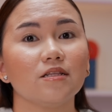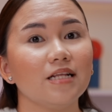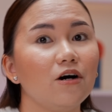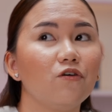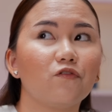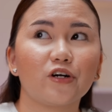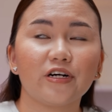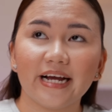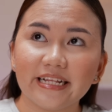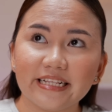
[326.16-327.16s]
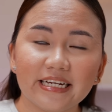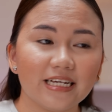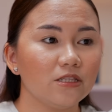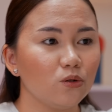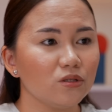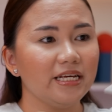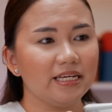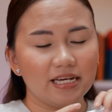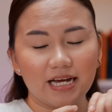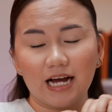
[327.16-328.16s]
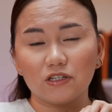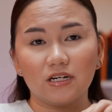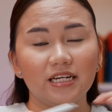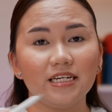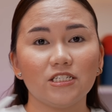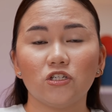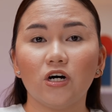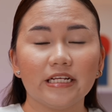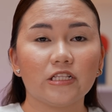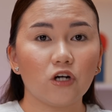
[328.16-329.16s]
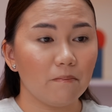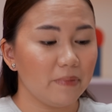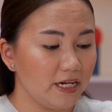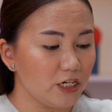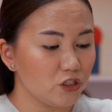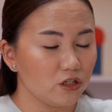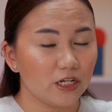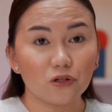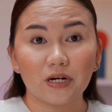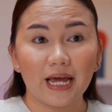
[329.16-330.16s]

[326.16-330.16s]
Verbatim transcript: Now, for writing and note-taking, actually, solid combination itong